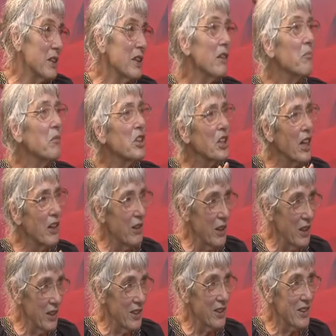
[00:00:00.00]
him, which I
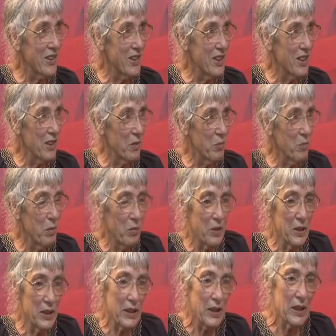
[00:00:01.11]
think is is
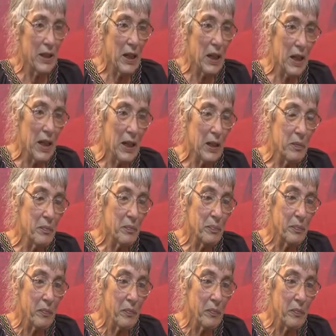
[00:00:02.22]
important. Um,